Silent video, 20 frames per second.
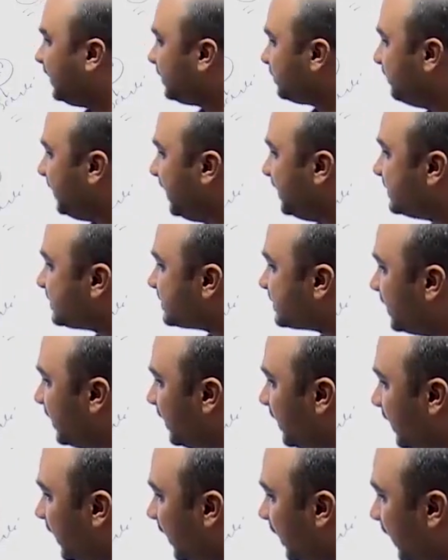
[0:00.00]
It means
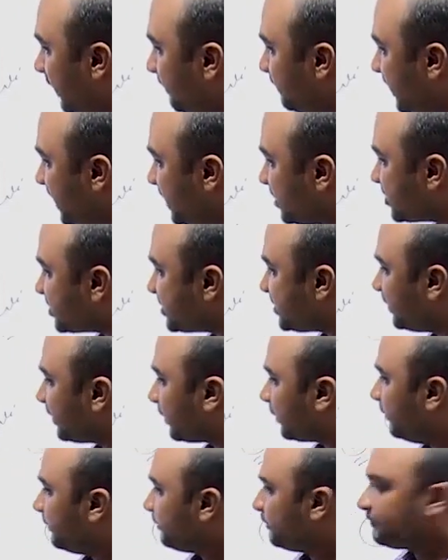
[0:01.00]
a minister